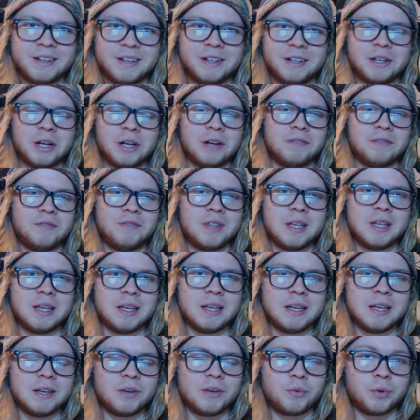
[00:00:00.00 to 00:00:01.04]
of
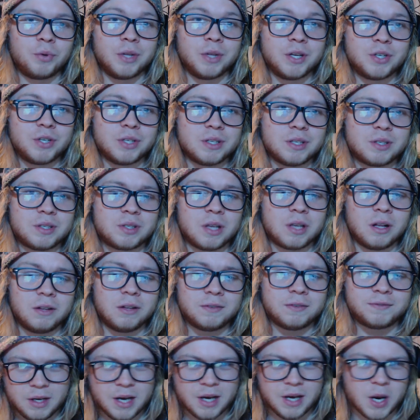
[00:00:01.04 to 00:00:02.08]
the religion
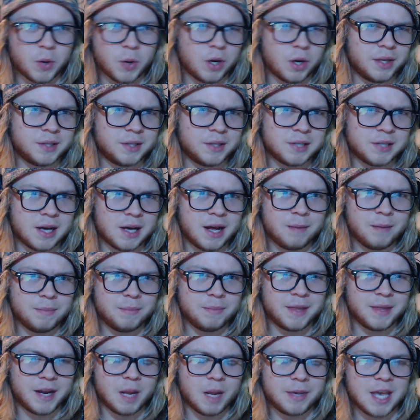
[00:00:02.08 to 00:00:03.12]
itself. Around the time
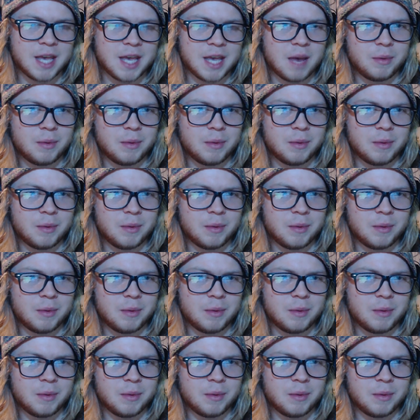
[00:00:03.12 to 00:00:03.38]
that I became an